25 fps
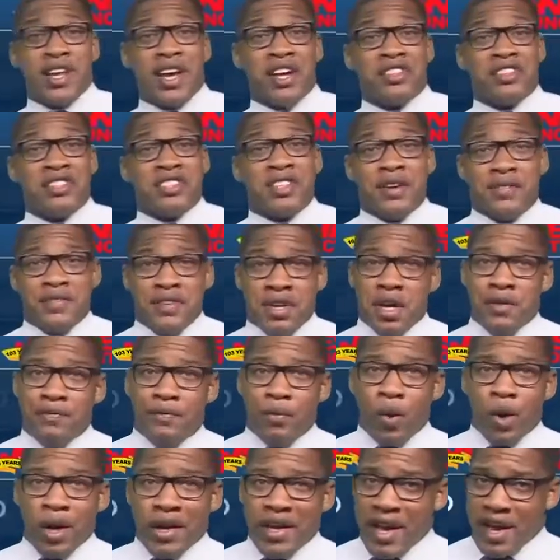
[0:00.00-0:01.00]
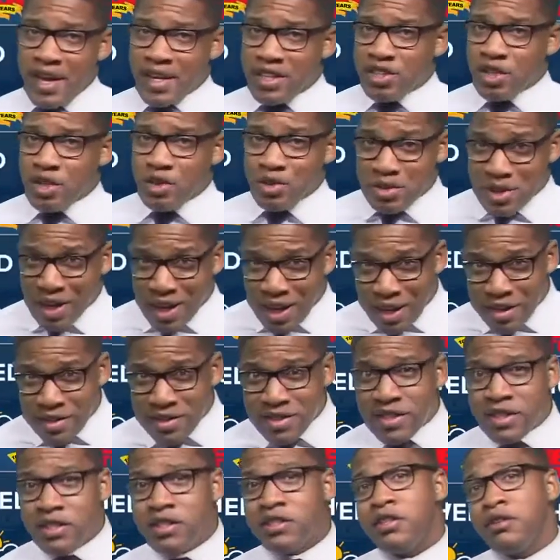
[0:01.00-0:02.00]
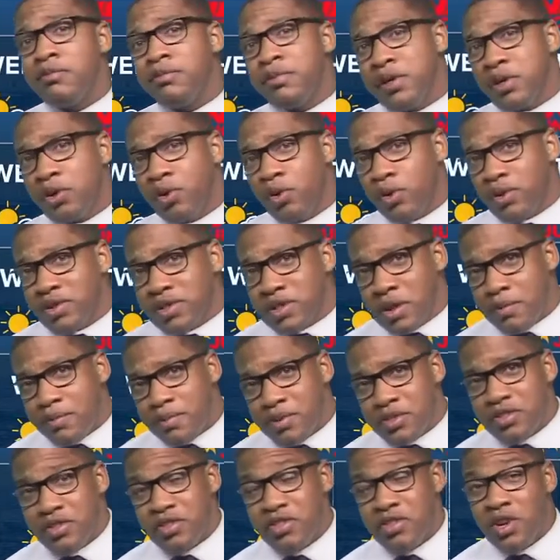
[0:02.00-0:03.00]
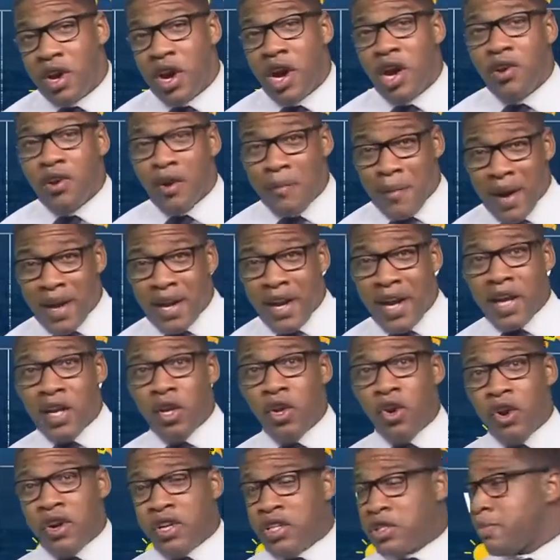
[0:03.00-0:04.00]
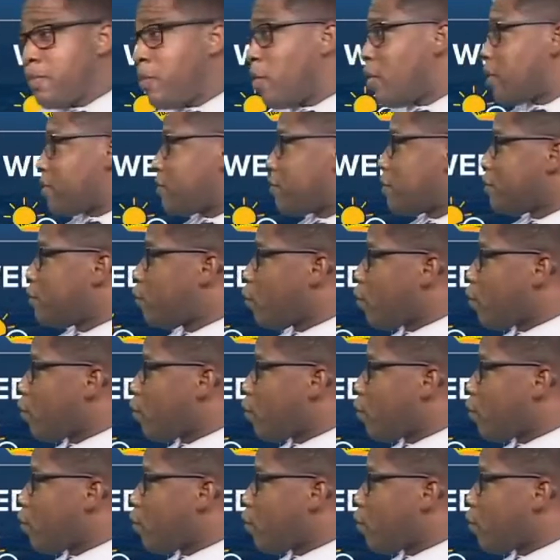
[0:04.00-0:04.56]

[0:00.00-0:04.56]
Now, the seven day forecast shows unseasonably cool temperatures remain a large part of the